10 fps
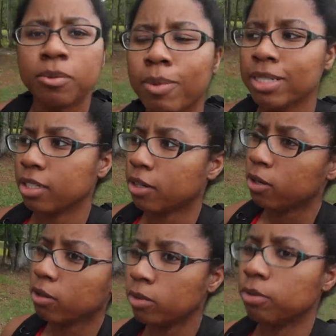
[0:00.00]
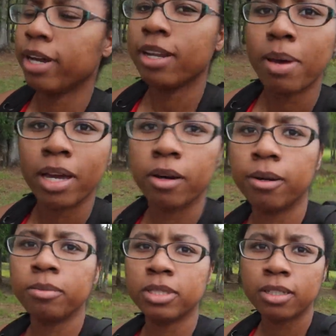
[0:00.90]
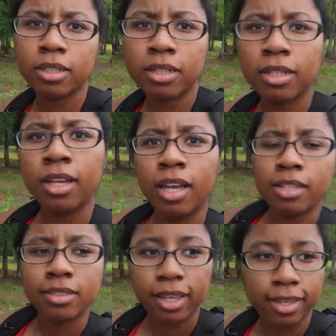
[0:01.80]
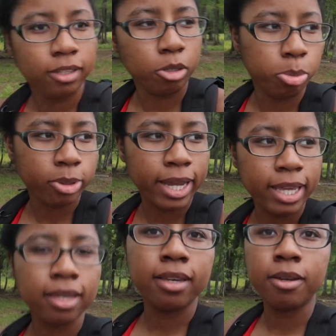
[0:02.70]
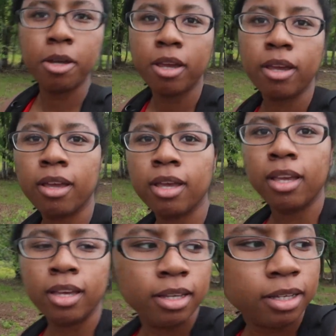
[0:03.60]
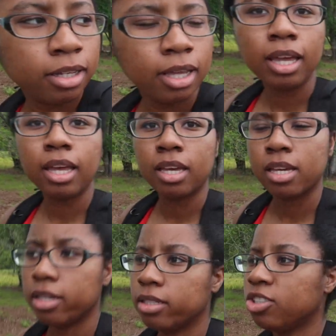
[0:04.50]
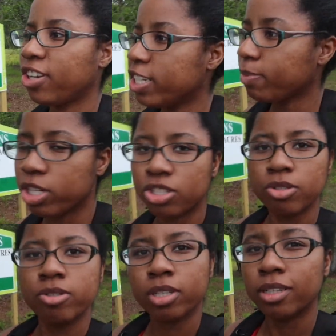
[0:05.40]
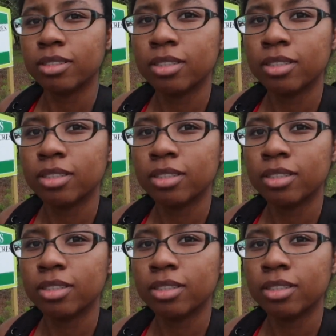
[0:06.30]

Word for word: We're about to go. We're headed back home to take a little break and change my shoes because